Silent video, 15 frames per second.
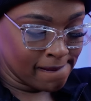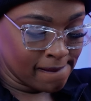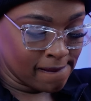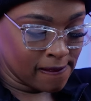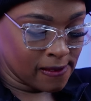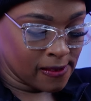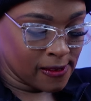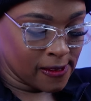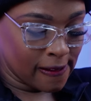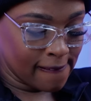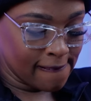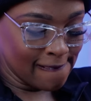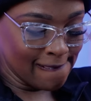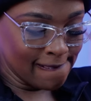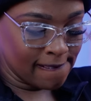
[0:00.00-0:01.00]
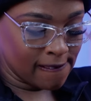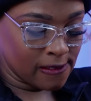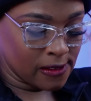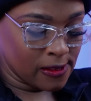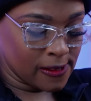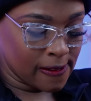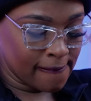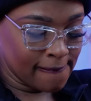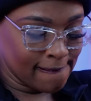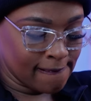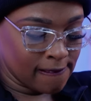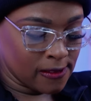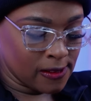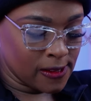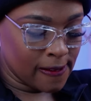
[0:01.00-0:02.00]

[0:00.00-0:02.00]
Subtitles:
No one is speaking in this clip.